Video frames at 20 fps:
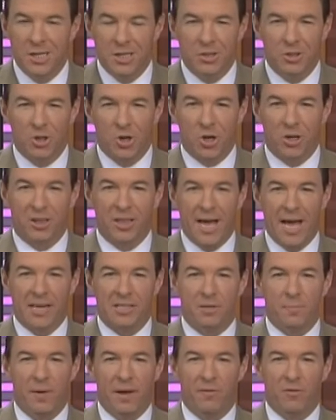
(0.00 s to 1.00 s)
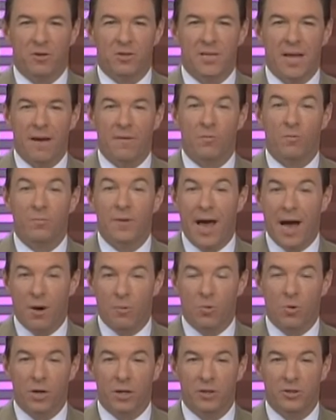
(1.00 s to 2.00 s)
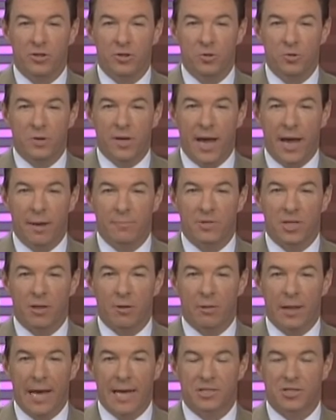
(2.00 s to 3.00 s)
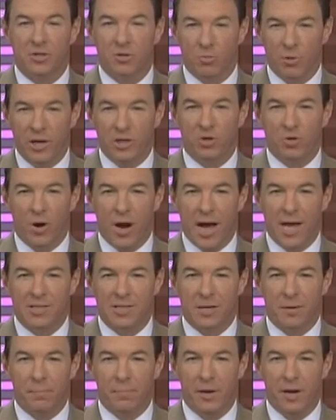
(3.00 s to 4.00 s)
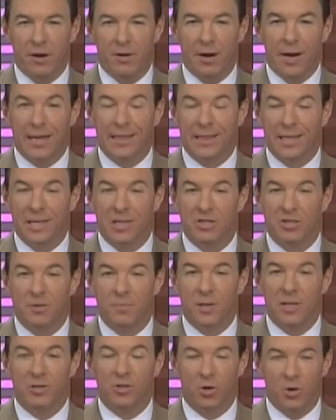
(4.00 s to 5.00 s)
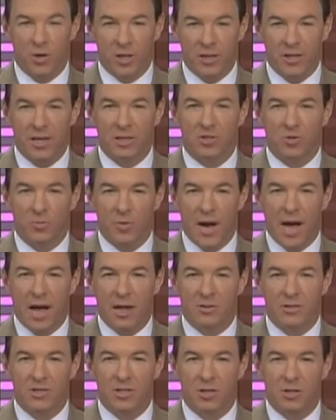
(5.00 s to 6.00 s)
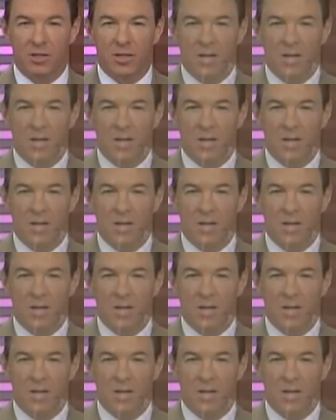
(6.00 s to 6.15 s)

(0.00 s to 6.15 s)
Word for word: Dirk, thanks. The Beavers have now won two games in their last three tries and appear at least to be turning things around. Still to